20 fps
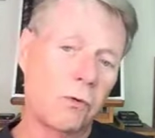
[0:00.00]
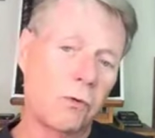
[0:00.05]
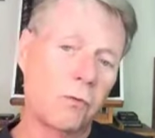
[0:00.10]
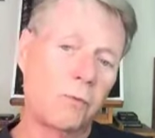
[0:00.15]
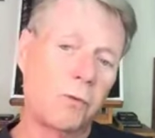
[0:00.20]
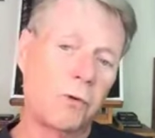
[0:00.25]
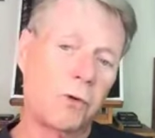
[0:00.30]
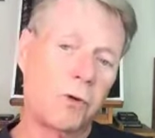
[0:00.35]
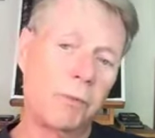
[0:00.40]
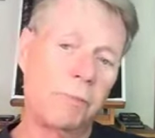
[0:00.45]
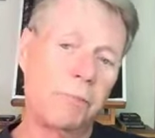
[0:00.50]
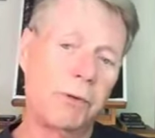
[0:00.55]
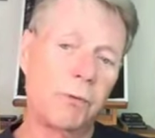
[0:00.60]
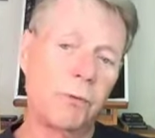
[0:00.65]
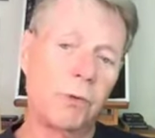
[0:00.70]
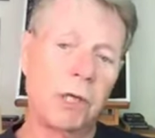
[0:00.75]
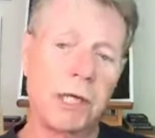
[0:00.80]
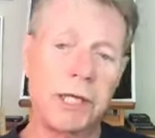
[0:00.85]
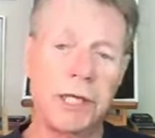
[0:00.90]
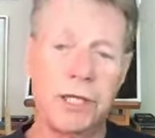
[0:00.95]
could be
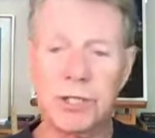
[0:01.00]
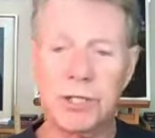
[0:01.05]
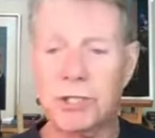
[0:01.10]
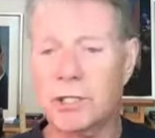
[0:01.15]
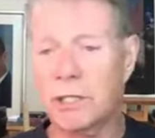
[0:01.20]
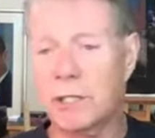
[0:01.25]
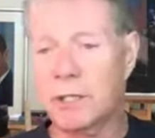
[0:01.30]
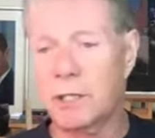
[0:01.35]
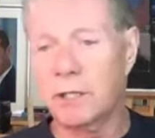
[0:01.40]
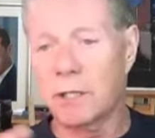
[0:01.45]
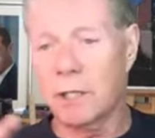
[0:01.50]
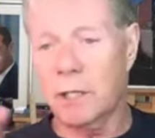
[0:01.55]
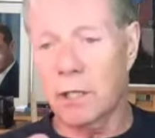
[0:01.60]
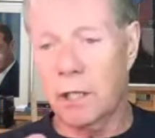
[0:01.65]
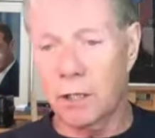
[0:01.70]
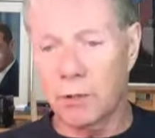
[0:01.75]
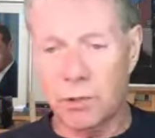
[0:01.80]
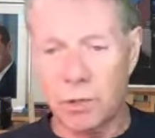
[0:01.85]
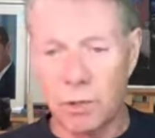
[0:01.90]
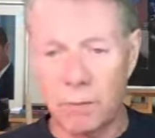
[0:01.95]
released into the
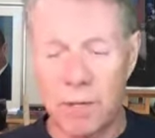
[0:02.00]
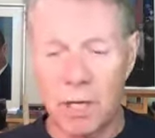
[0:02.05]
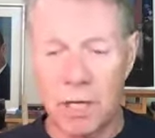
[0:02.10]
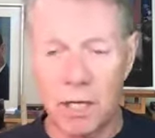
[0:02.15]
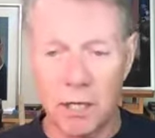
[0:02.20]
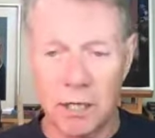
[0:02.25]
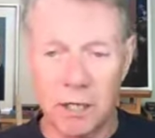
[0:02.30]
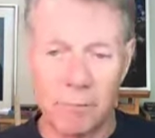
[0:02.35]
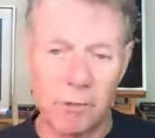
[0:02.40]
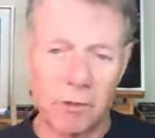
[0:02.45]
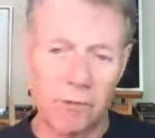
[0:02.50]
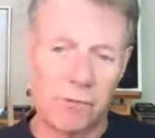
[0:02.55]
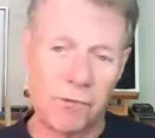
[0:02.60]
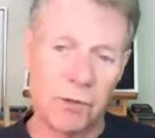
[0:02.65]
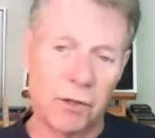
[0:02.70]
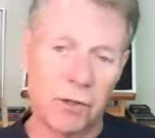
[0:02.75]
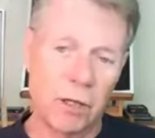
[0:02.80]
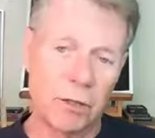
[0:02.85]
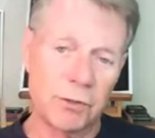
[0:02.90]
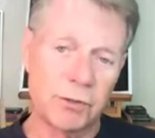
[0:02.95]
culture medium if
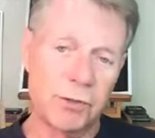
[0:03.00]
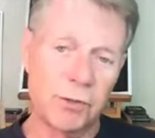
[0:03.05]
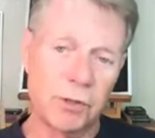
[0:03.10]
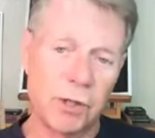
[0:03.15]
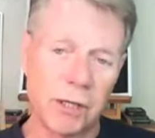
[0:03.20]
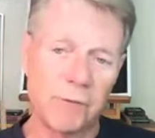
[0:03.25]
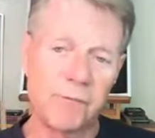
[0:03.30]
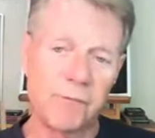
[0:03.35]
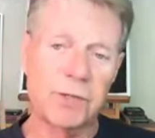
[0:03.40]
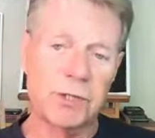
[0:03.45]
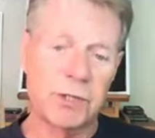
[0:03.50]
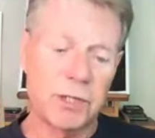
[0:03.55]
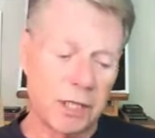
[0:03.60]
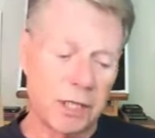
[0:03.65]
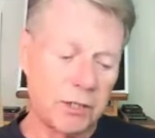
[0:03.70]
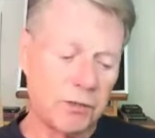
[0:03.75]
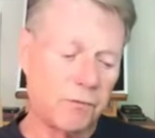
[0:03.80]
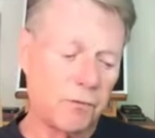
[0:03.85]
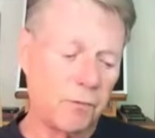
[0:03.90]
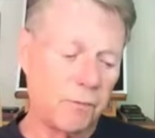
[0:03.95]
you cultured
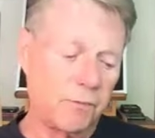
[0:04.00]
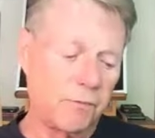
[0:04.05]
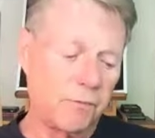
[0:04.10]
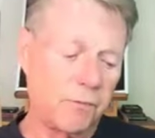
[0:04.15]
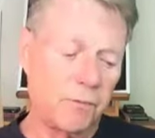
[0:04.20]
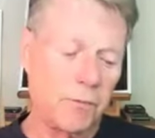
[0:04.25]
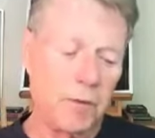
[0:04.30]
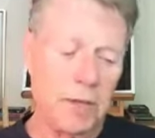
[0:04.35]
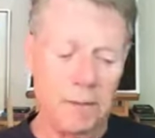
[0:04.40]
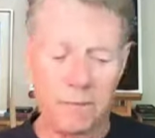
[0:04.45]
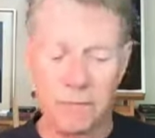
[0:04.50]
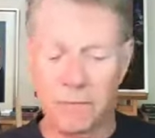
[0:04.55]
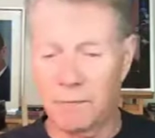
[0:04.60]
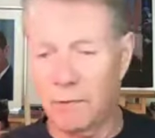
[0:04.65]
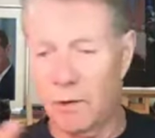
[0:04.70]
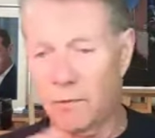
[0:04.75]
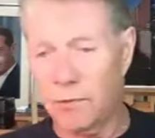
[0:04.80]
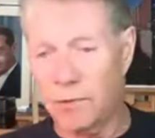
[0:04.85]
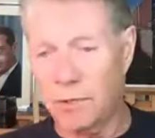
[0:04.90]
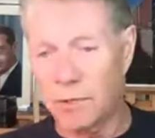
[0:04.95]
lymphocytes
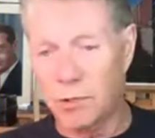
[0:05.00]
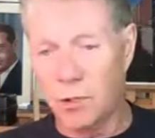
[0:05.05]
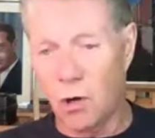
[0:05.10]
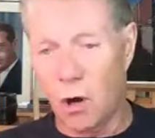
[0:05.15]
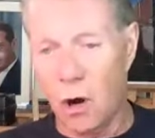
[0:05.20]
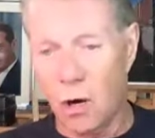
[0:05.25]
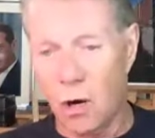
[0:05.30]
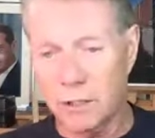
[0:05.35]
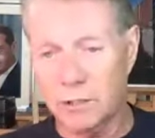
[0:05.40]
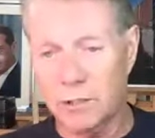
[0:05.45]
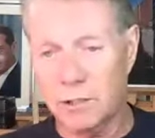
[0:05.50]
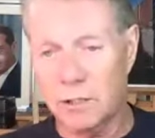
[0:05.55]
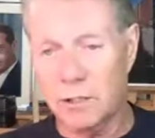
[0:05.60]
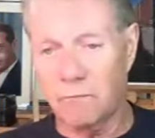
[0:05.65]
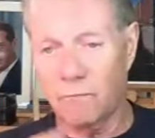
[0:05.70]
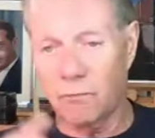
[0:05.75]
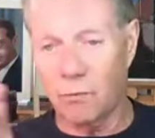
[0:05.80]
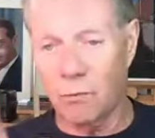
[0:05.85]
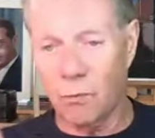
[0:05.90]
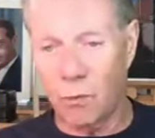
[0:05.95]
both in dogs
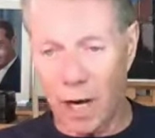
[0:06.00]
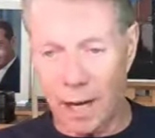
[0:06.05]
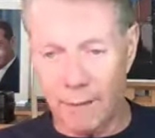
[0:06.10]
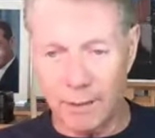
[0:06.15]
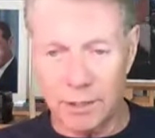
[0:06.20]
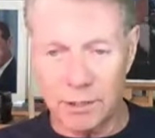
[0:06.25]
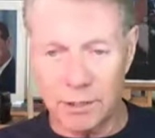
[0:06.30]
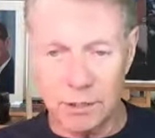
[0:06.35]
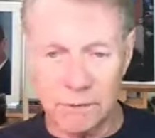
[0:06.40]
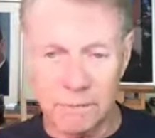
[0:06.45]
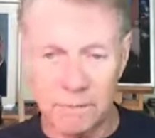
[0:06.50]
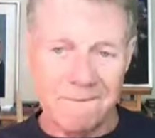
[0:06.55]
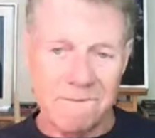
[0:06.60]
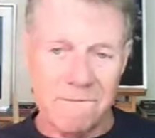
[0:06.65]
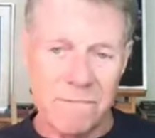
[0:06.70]
and from rabbits.